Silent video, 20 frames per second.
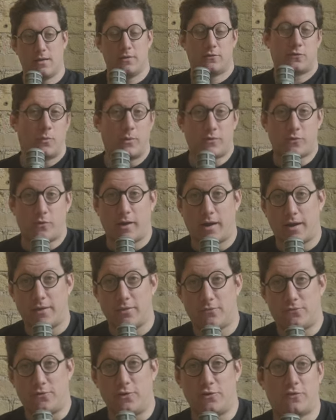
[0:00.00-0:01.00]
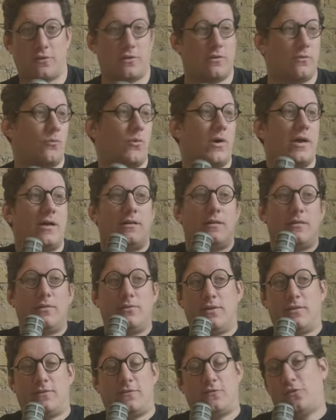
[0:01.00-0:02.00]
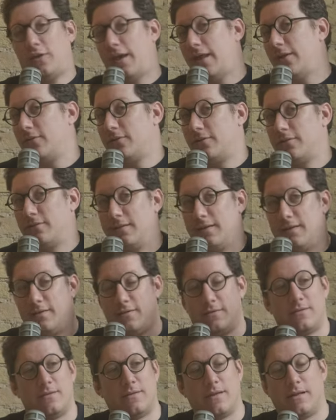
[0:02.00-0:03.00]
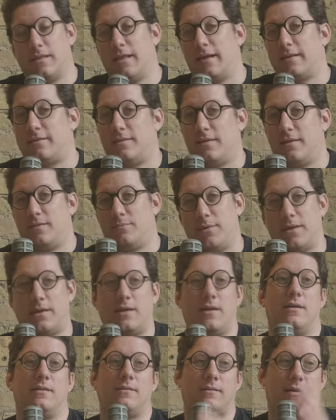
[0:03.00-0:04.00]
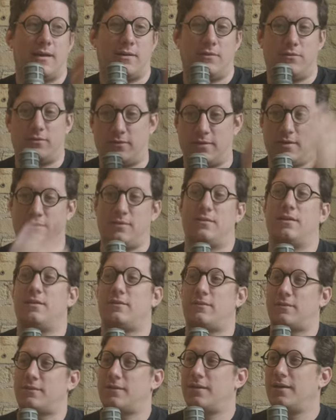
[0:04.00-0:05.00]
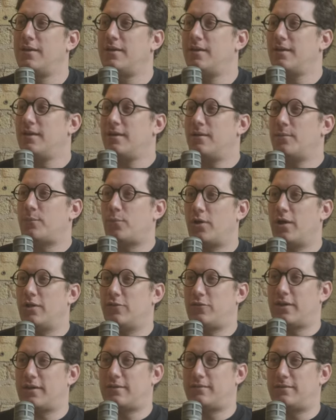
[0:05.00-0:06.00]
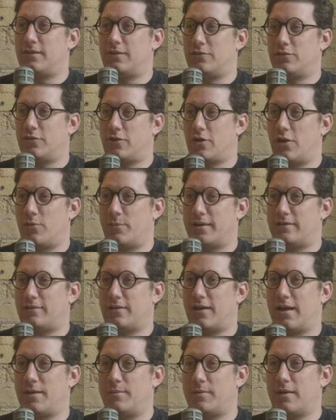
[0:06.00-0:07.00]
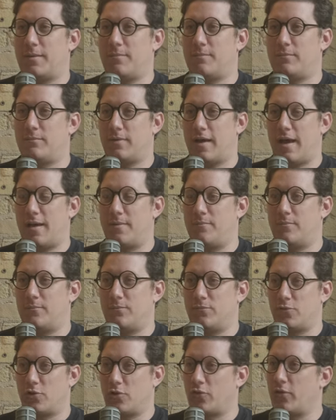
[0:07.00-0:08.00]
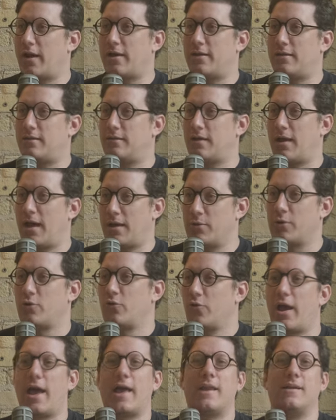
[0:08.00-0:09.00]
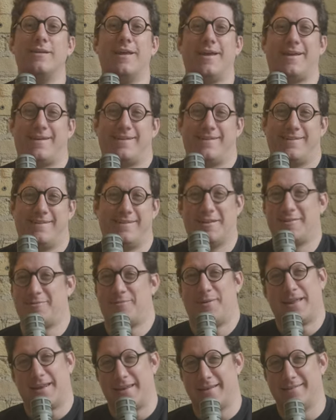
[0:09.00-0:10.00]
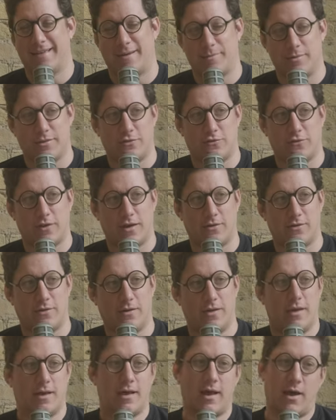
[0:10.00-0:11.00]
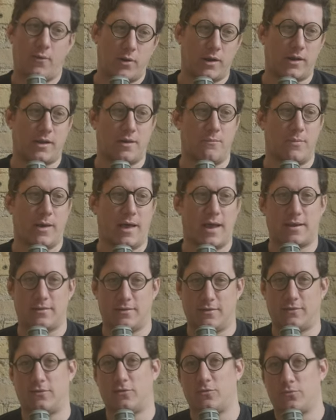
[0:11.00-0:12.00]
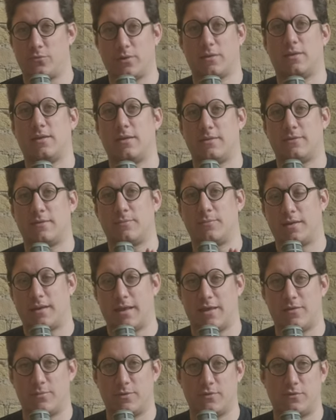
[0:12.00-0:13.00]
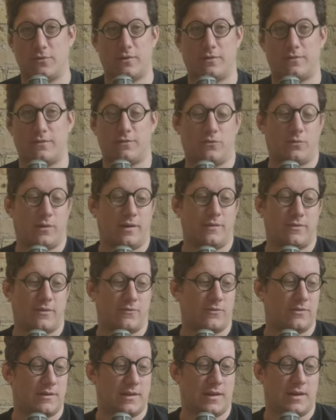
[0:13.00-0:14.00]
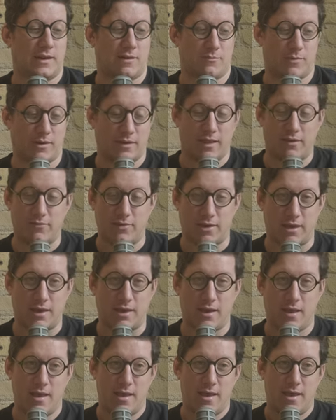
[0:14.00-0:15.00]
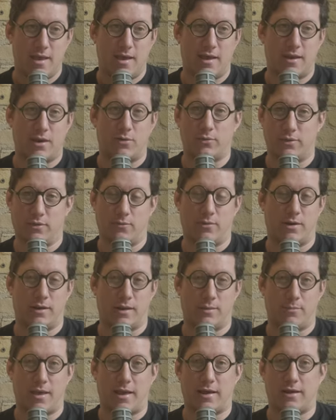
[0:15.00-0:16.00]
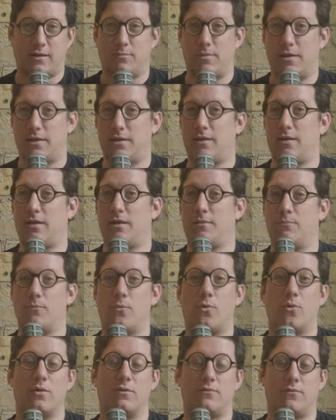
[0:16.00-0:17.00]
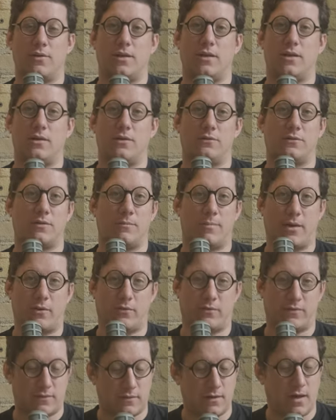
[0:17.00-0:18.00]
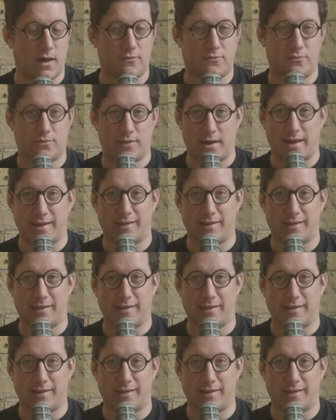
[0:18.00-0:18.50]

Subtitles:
So what's going on in the future? Well, this channel is neglected because I did this project and it took all my time, and I'm regret I regret not spending any time on this channel. I want to come back. This is really something that I've been doing since 2017. I've been loving it, and I really want to get back into making more videos about stuff that I